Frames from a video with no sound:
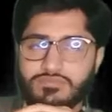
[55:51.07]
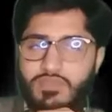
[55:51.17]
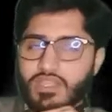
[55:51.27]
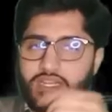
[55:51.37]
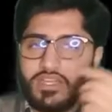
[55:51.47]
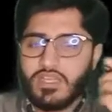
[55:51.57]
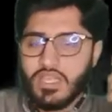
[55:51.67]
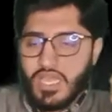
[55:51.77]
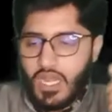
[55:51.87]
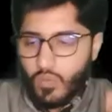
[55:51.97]
Clear?
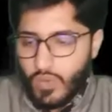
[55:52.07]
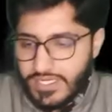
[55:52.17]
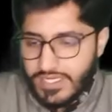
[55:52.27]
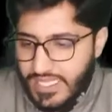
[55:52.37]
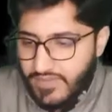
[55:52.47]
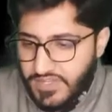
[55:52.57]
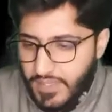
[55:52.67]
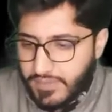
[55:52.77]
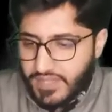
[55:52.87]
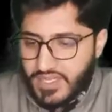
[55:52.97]
And what is the equation
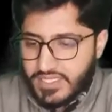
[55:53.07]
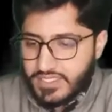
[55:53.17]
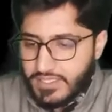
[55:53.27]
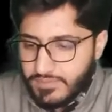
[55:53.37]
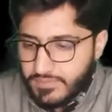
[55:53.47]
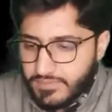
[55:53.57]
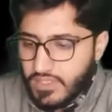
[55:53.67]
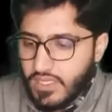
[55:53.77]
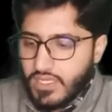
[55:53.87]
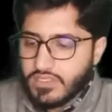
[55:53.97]
of trajectory?
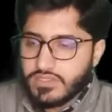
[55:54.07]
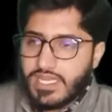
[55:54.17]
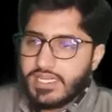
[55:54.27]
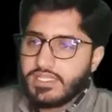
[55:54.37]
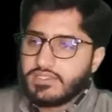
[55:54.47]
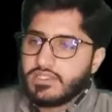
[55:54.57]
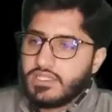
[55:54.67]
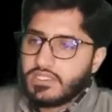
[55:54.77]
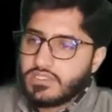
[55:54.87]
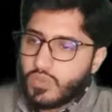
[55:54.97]
That is,
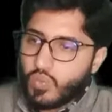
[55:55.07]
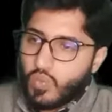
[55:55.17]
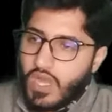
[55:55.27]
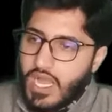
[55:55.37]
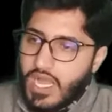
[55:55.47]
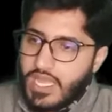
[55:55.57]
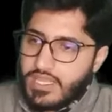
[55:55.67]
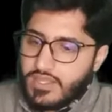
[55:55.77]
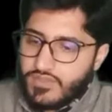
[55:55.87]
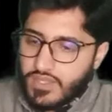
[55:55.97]
so y
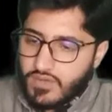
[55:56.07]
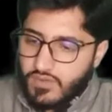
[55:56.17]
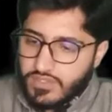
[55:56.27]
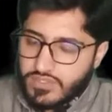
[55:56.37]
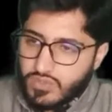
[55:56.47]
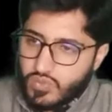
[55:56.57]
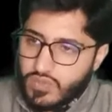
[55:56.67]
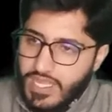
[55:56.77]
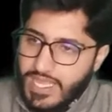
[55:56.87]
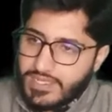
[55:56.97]
is equals to
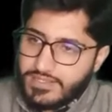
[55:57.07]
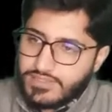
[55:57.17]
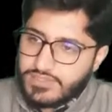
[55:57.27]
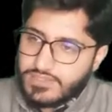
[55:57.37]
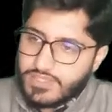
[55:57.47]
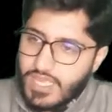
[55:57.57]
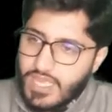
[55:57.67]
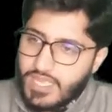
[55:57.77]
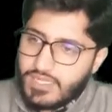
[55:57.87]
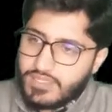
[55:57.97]
x
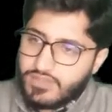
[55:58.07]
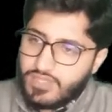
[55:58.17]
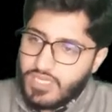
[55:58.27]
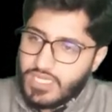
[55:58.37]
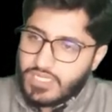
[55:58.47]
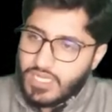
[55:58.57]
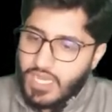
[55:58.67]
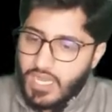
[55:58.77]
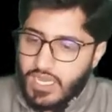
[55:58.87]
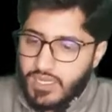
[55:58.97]
tan theta